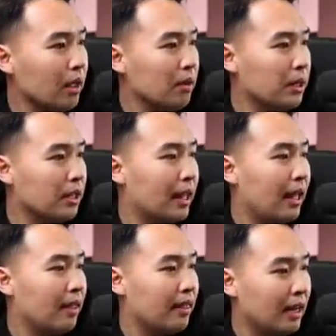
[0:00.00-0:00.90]
But
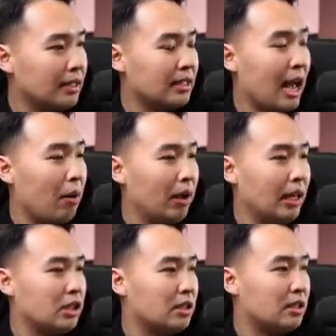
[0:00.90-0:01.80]
that that is how I
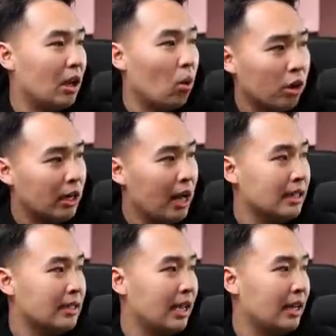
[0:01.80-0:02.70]
like to stay
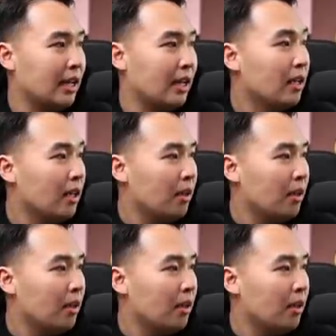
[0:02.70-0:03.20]
organized and uh,